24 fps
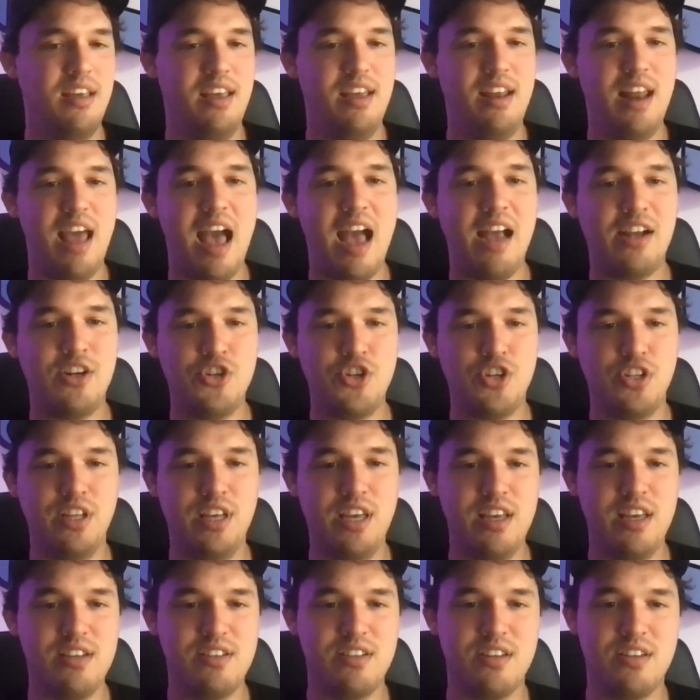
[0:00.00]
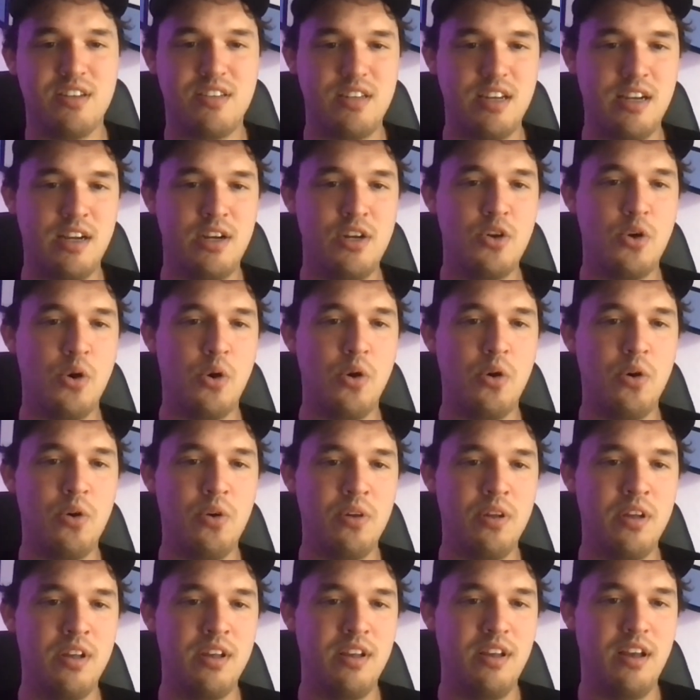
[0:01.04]
it actually is a
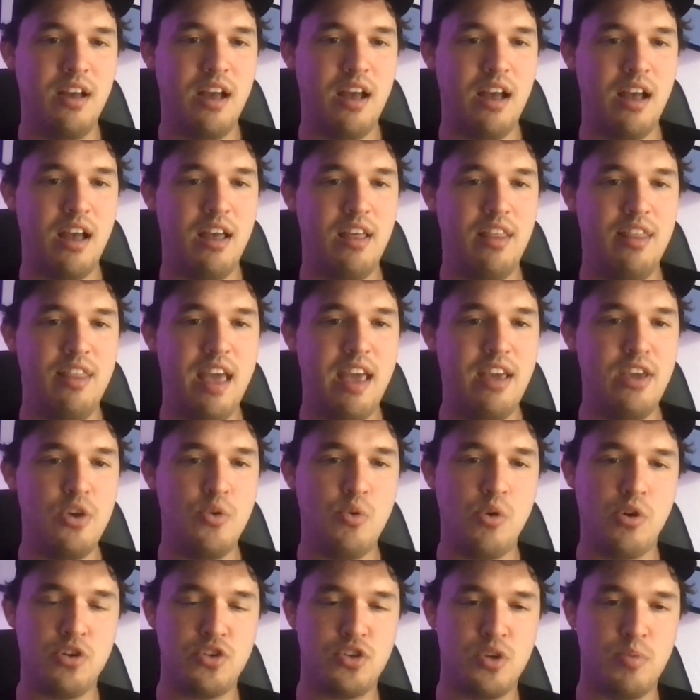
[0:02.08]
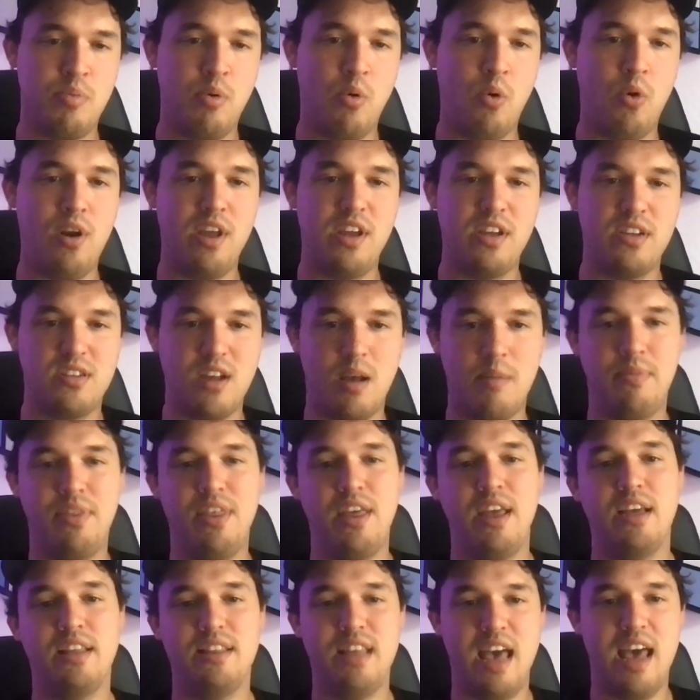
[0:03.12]
signal that you are supporting
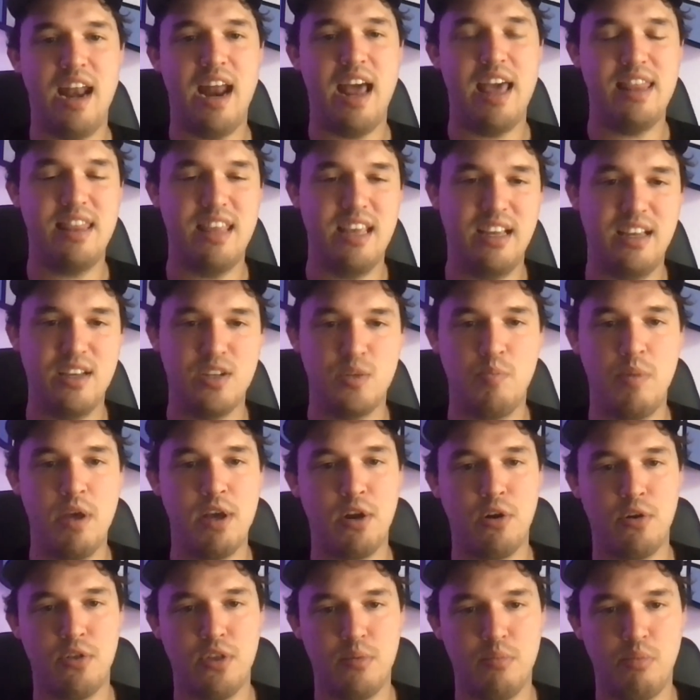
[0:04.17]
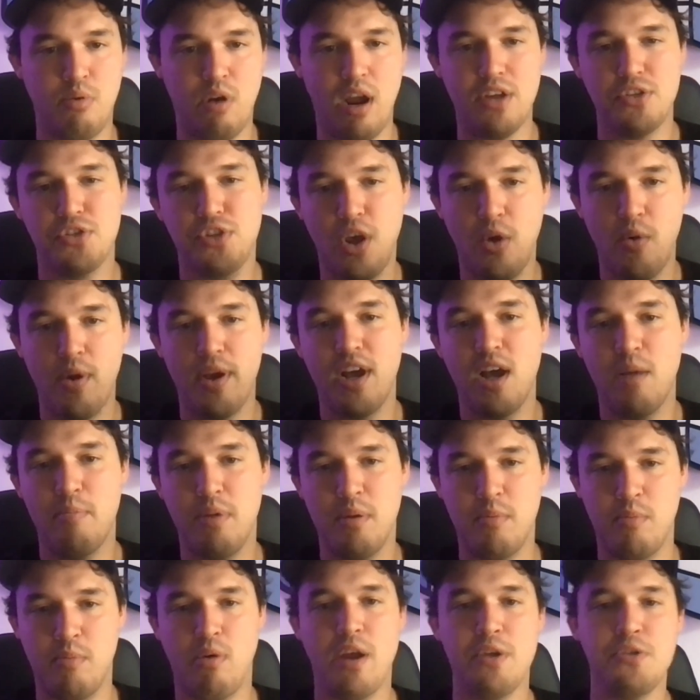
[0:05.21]
something that I think is bigger than price going
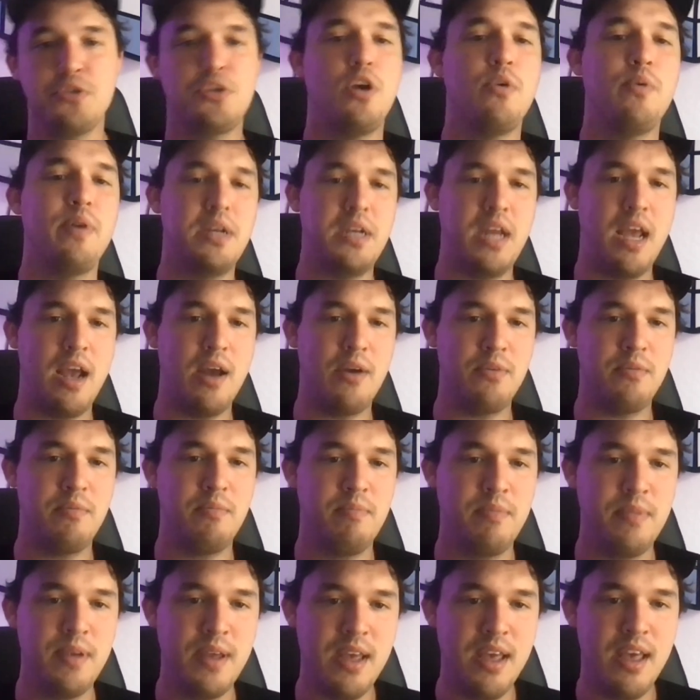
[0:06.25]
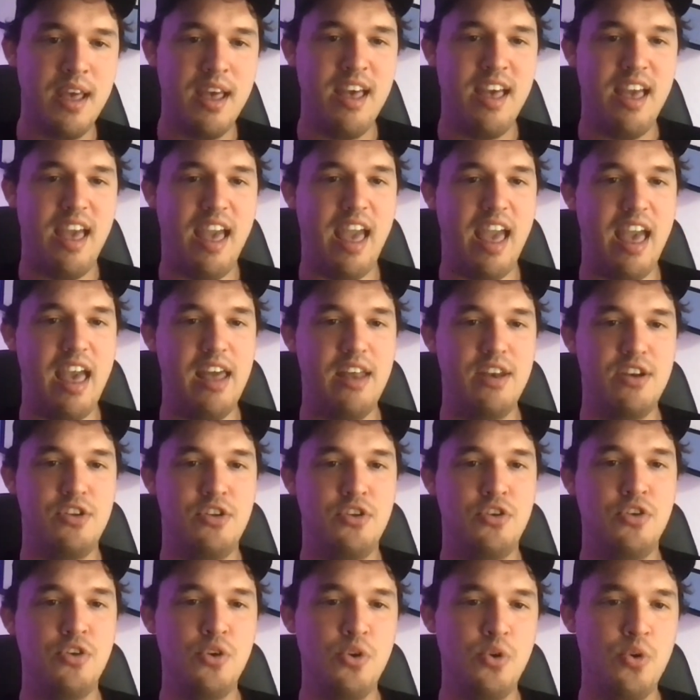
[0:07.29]
up and price going down.
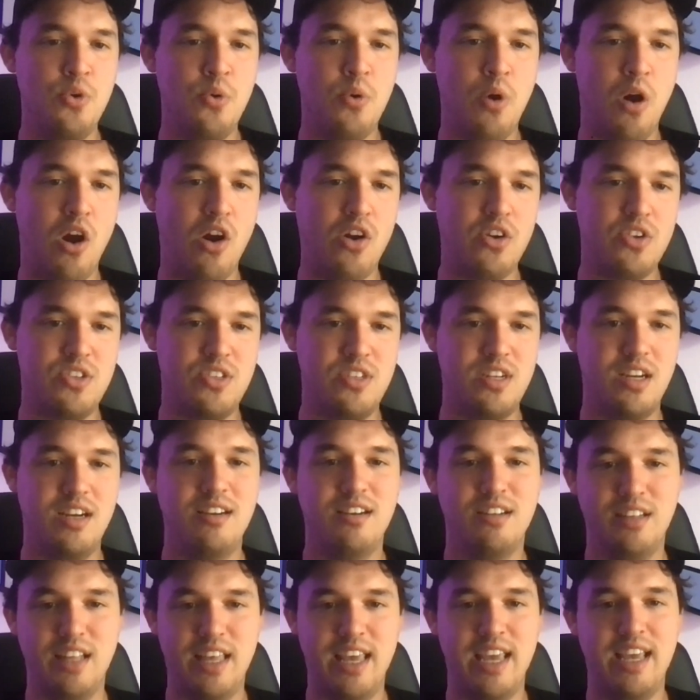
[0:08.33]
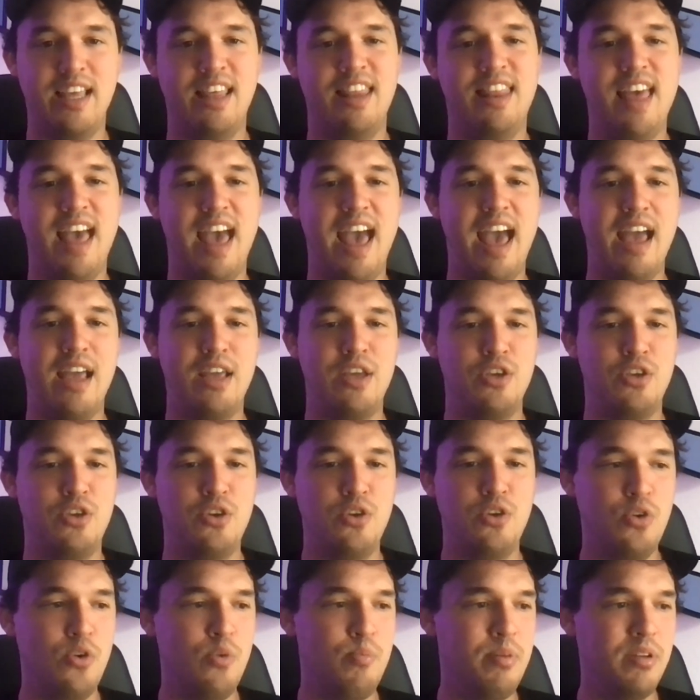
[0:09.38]
And you are signaling that
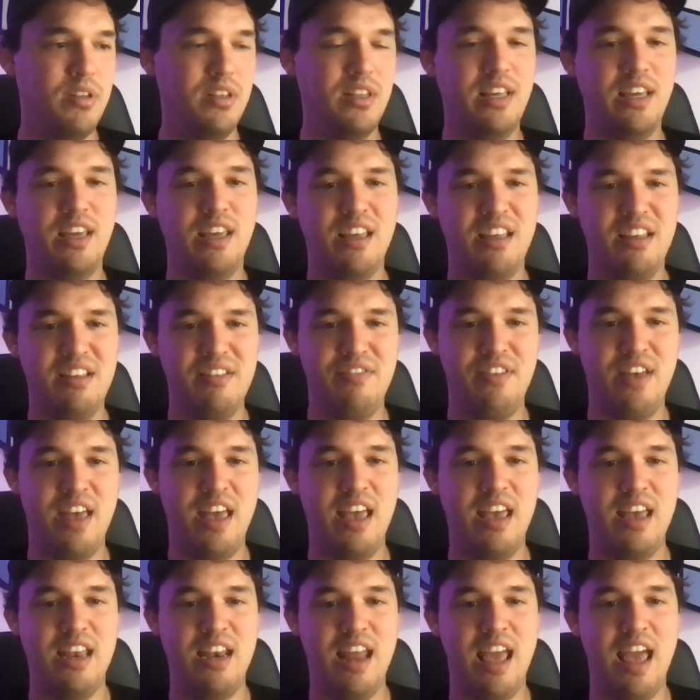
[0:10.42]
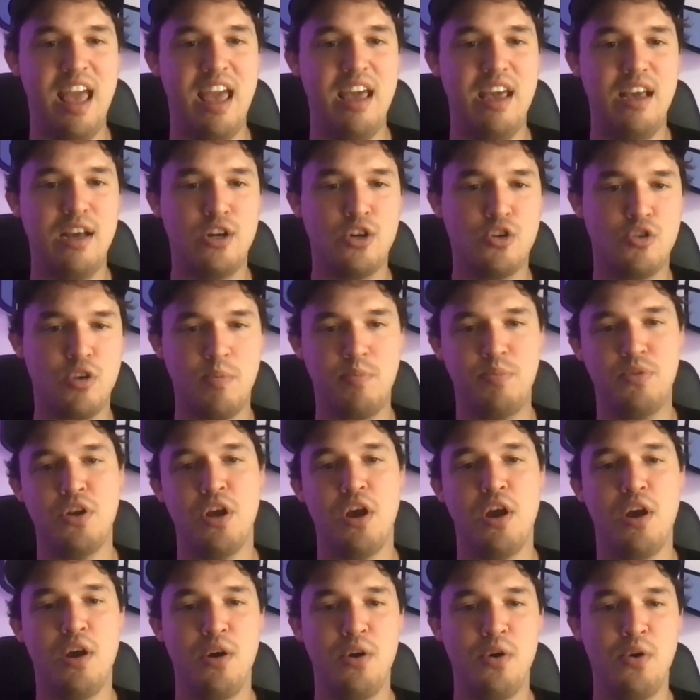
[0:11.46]
you believe in a
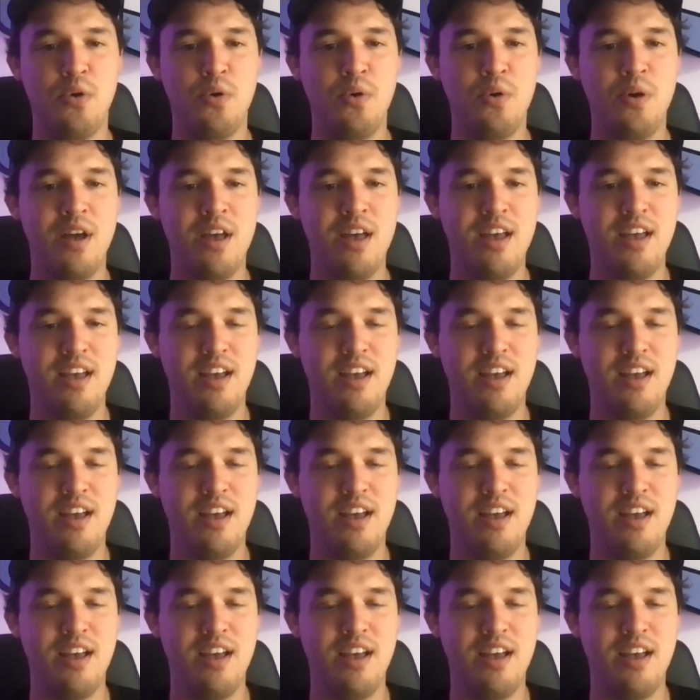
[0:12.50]
crypto